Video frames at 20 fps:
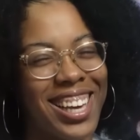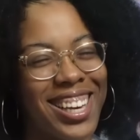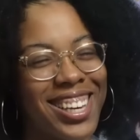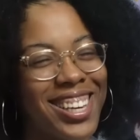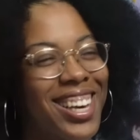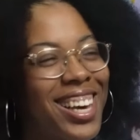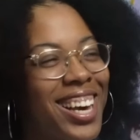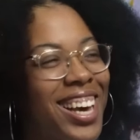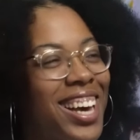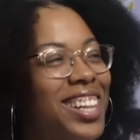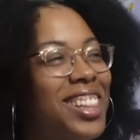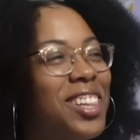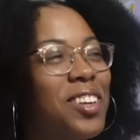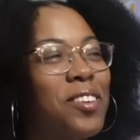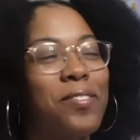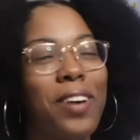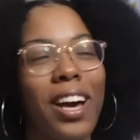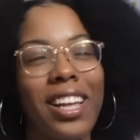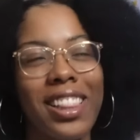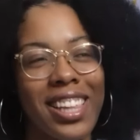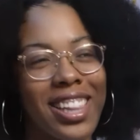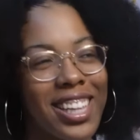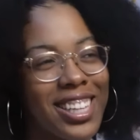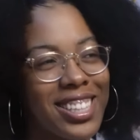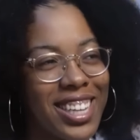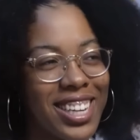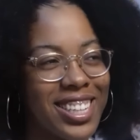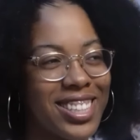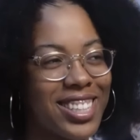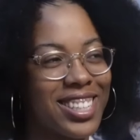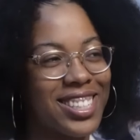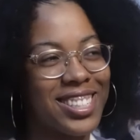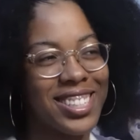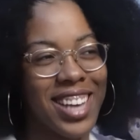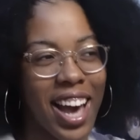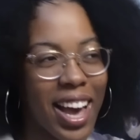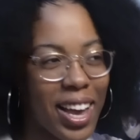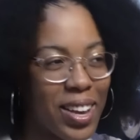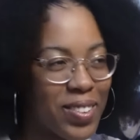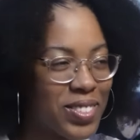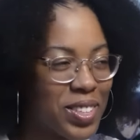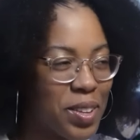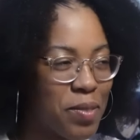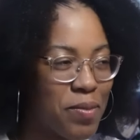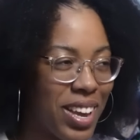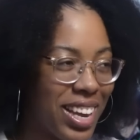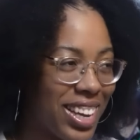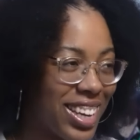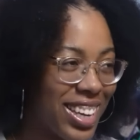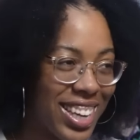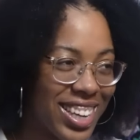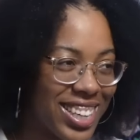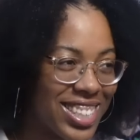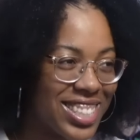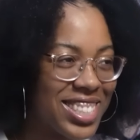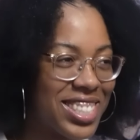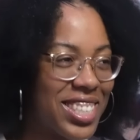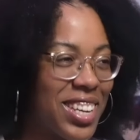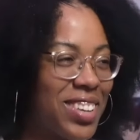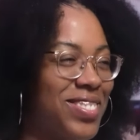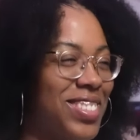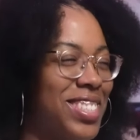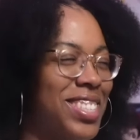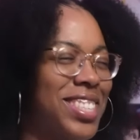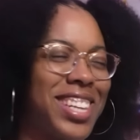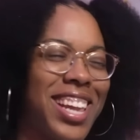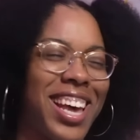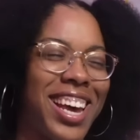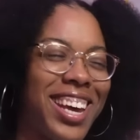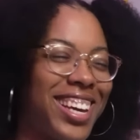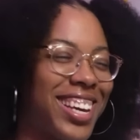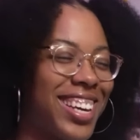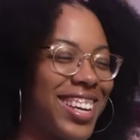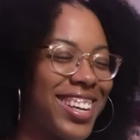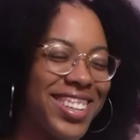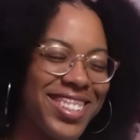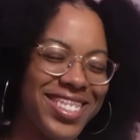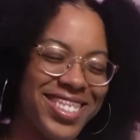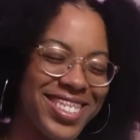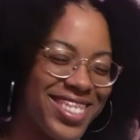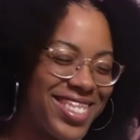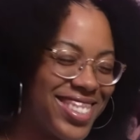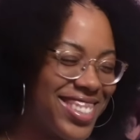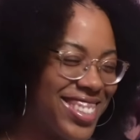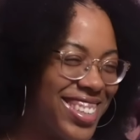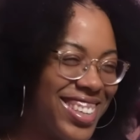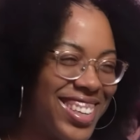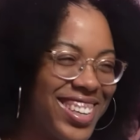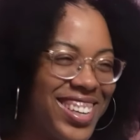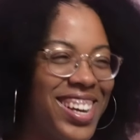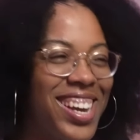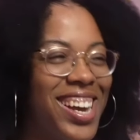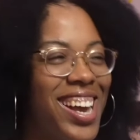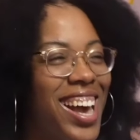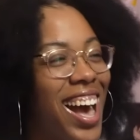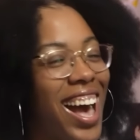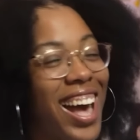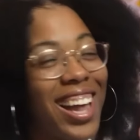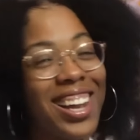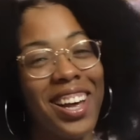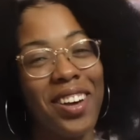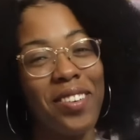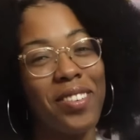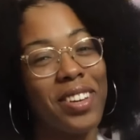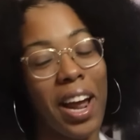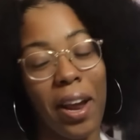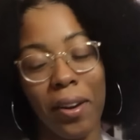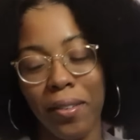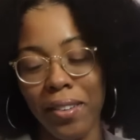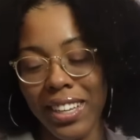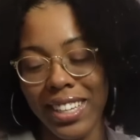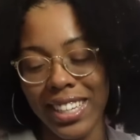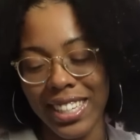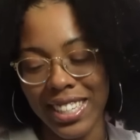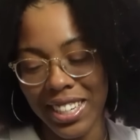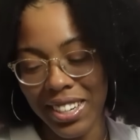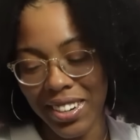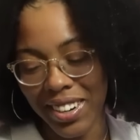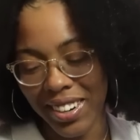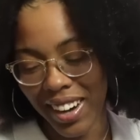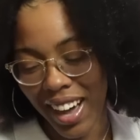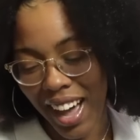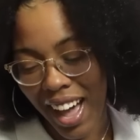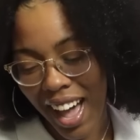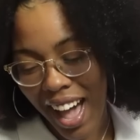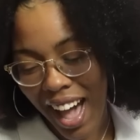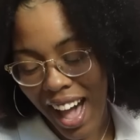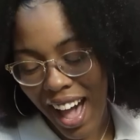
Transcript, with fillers: like the fact that they take the time to make ish, I'm just like, I love it. I really do.